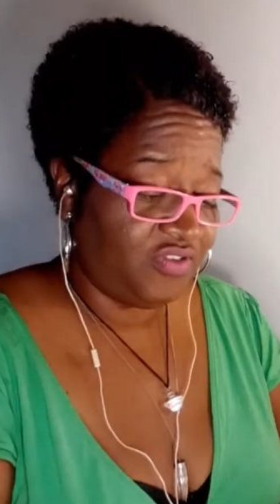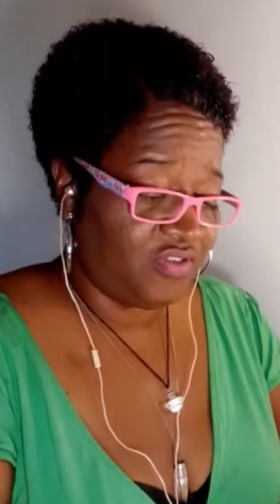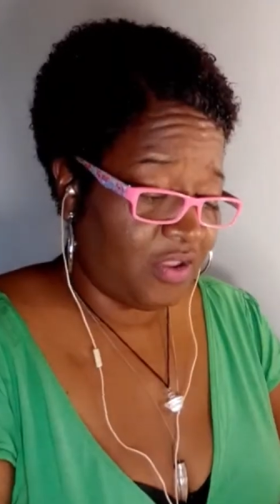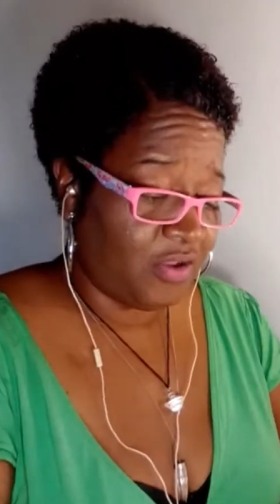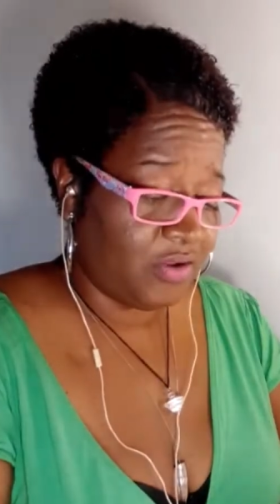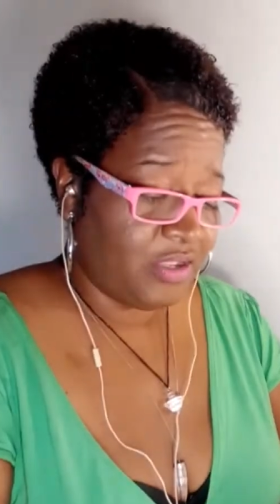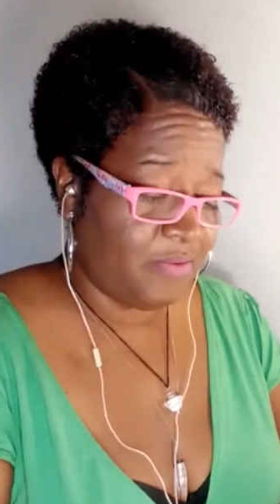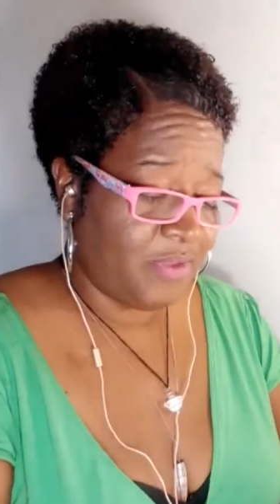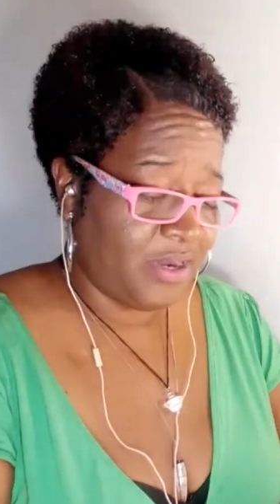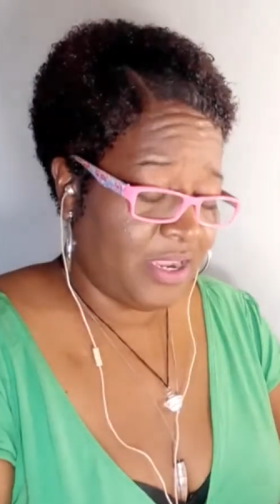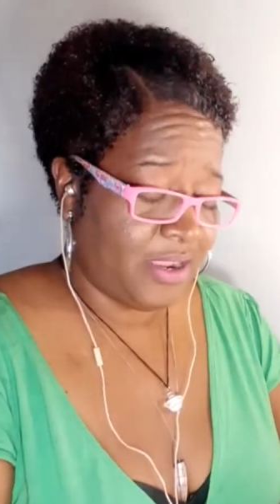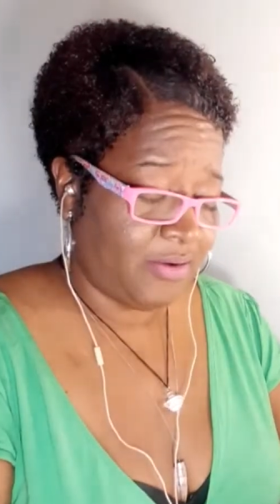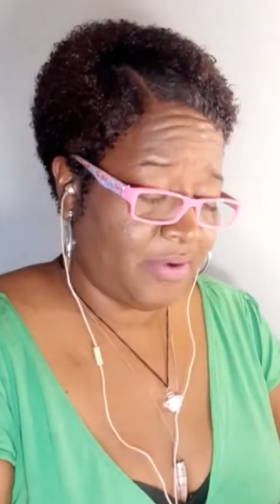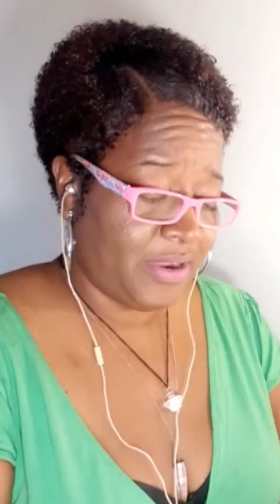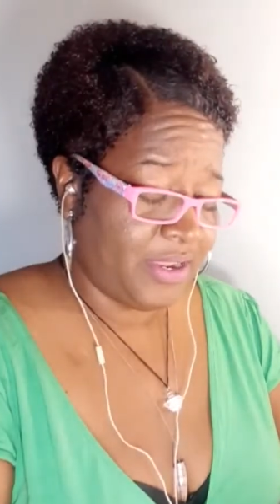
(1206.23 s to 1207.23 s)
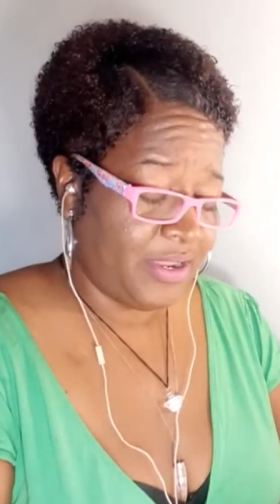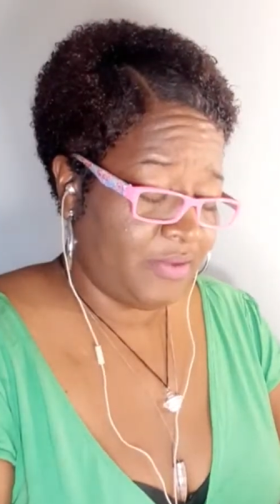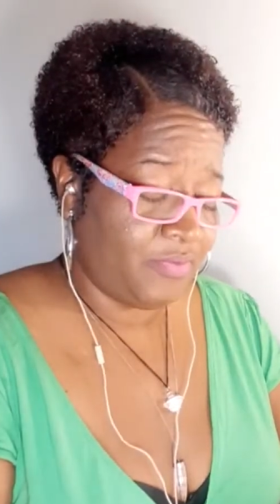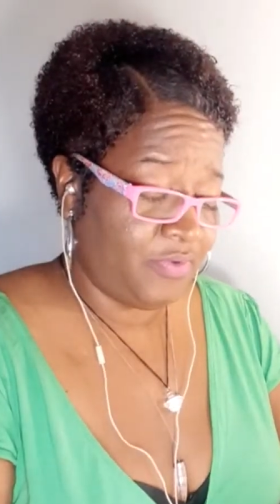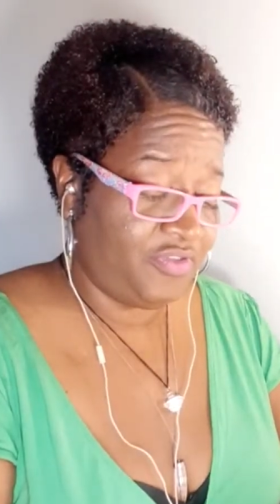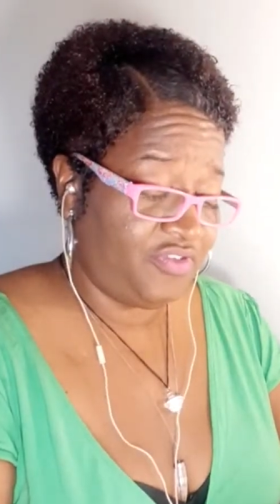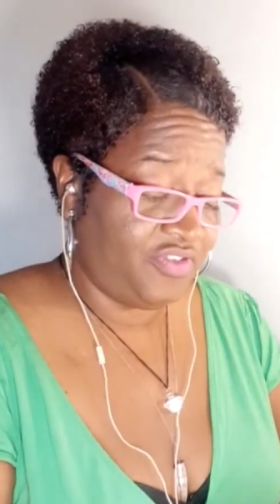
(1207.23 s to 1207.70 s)
saw coming out, right?
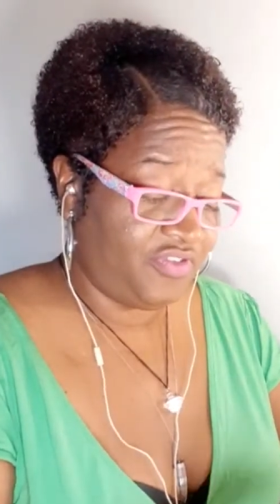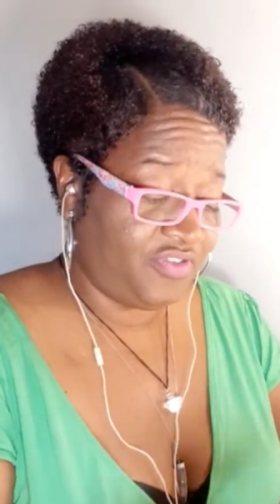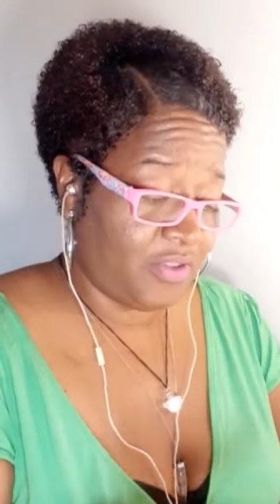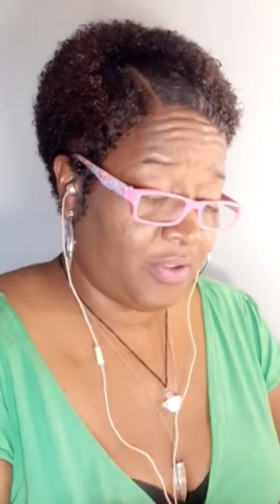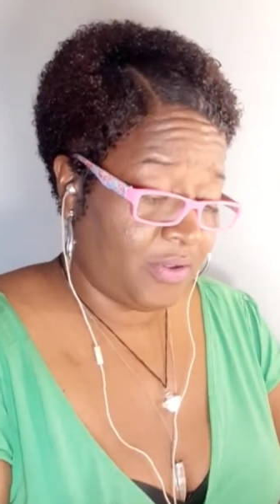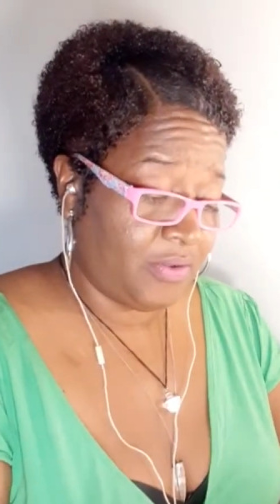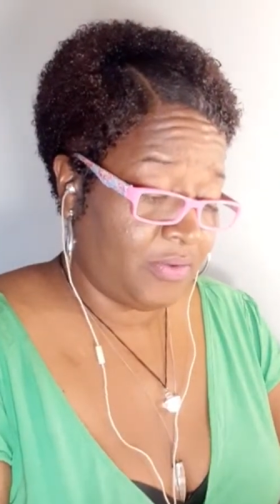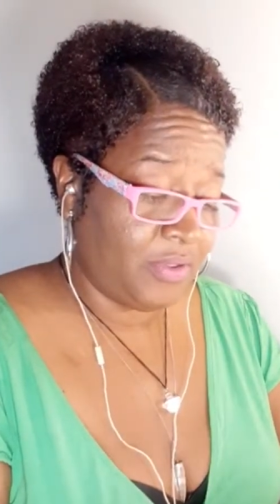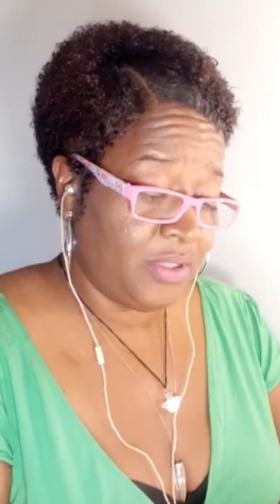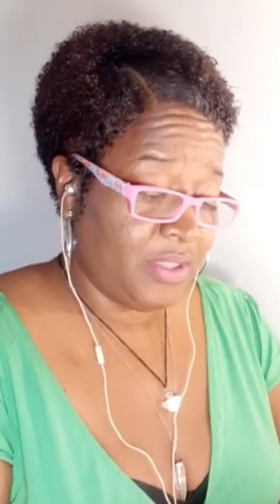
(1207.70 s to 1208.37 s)
We just saw